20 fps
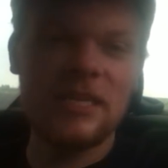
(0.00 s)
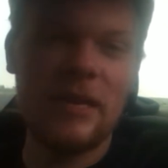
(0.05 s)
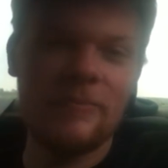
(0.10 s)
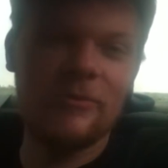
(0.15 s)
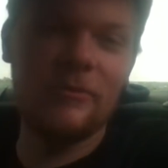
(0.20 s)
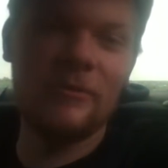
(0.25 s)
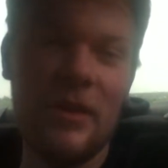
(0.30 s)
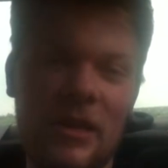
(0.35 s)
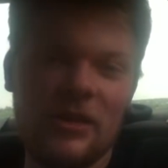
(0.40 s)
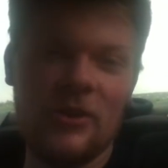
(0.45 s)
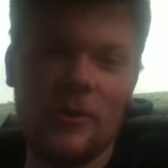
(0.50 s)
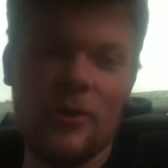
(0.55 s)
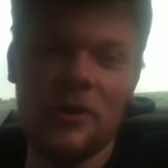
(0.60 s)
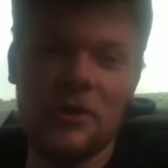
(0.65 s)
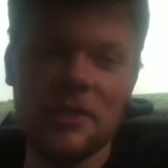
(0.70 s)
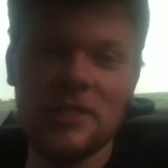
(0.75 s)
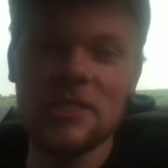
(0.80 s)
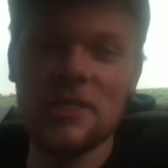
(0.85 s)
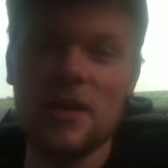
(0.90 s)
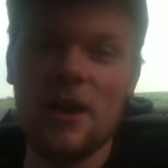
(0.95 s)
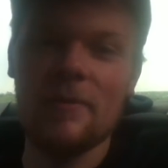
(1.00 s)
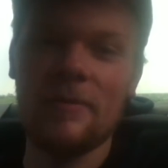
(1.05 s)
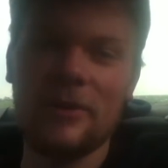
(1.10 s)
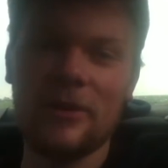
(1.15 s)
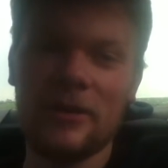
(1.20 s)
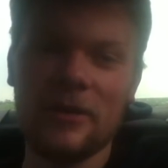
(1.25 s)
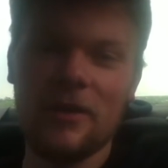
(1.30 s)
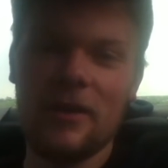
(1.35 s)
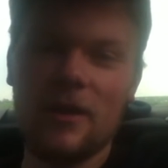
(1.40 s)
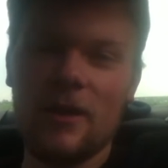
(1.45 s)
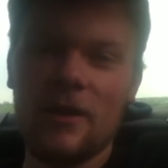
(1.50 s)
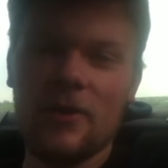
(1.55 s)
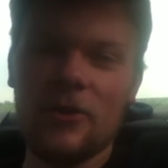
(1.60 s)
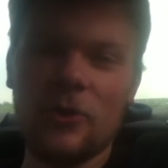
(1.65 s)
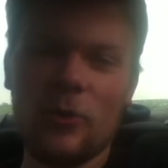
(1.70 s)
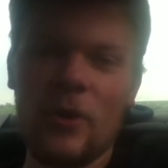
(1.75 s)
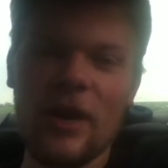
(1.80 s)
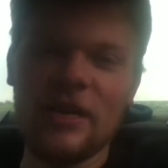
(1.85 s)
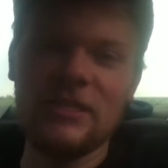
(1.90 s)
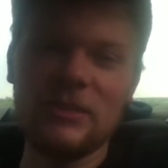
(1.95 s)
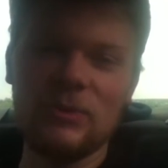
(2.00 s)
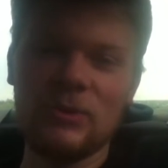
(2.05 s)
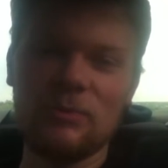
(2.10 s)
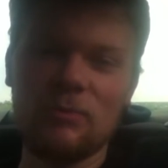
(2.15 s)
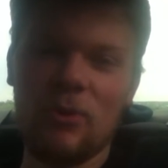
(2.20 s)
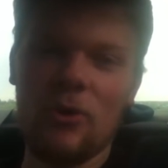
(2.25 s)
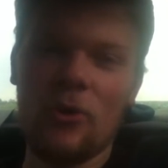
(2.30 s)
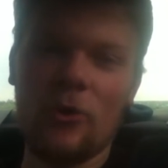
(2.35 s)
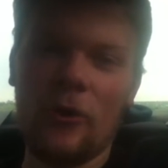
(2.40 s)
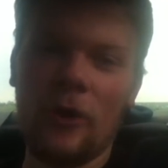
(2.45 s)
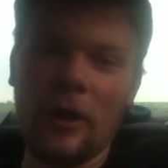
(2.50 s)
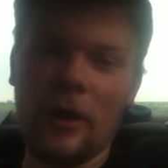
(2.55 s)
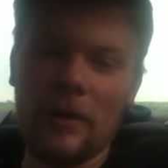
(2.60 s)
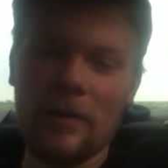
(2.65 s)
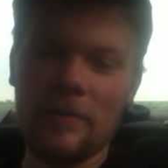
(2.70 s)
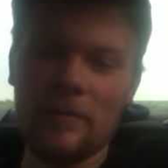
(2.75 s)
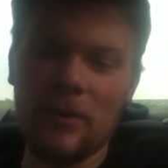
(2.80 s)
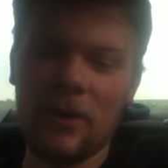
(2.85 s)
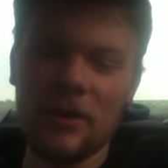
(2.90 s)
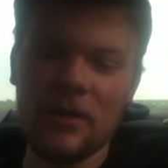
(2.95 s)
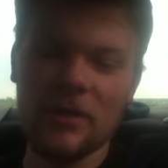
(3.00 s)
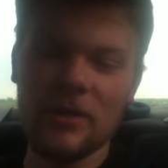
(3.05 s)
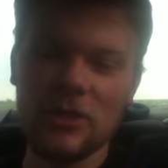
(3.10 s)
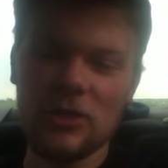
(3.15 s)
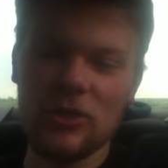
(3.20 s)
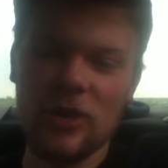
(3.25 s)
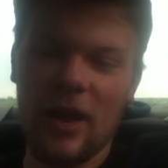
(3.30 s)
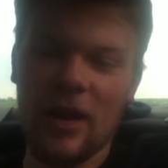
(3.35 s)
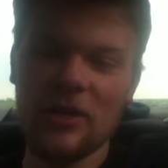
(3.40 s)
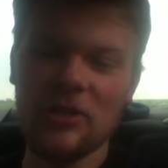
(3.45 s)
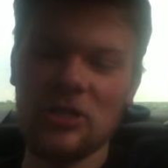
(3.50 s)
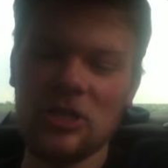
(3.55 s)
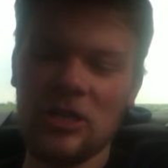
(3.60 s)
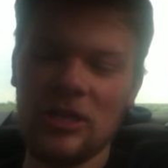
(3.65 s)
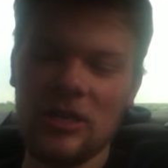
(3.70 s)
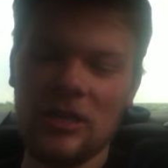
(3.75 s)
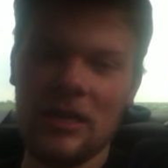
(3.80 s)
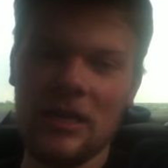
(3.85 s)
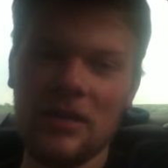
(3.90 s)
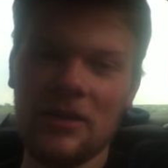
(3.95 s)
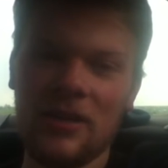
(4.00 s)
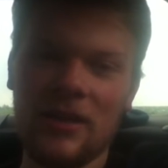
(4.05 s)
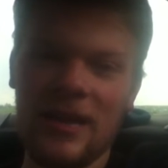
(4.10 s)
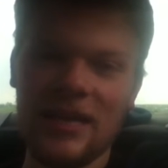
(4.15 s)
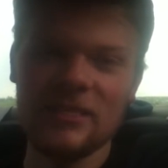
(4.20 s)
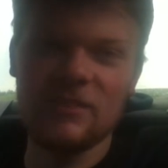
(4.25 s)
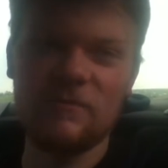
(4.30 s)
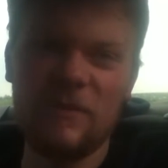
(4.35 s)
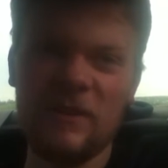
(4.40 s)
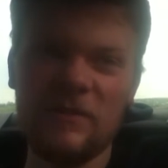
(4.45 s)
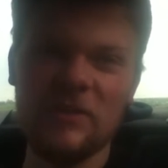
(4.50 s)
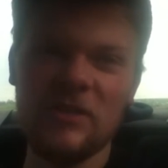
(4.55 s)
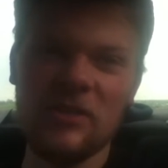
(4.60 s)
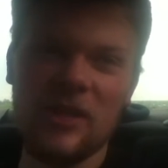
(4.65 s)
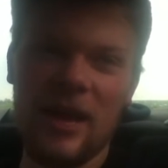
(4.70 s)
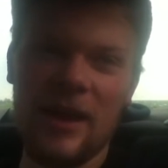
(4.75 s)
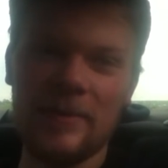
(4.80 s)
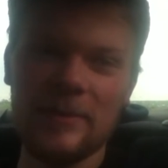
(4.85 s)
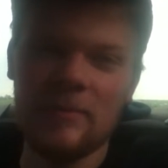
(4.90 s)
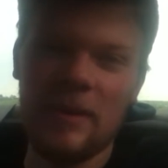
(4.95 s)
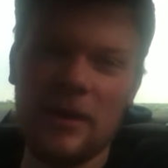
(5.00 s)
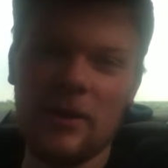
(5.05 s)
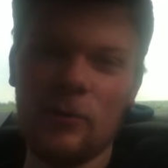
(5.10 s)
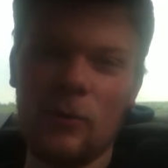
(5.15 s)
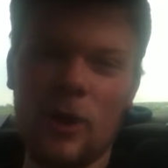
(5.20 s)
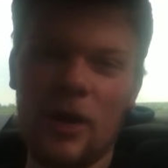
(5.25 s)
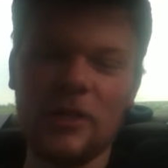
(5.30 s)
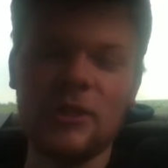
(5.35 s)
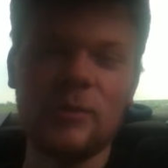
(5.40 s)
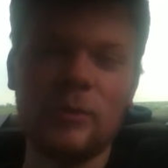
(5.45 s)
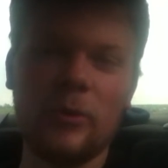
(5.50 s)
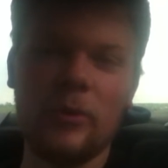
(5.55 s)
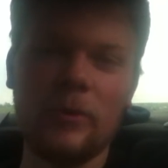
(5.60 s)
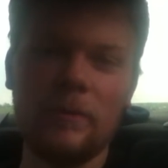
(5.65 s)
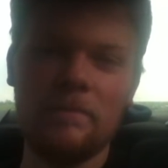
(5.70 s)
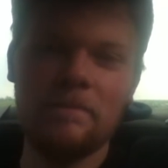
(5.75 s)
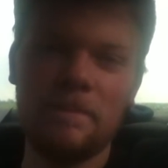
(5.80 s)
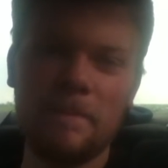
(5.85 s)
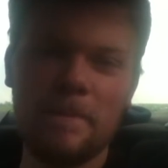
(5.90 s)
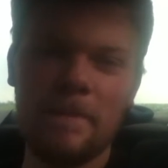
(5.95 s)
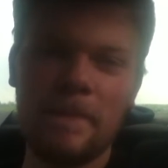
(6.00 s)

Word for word: a separate video on this topic. The race was boring, but the strategy in the last 50 laps made it watchable.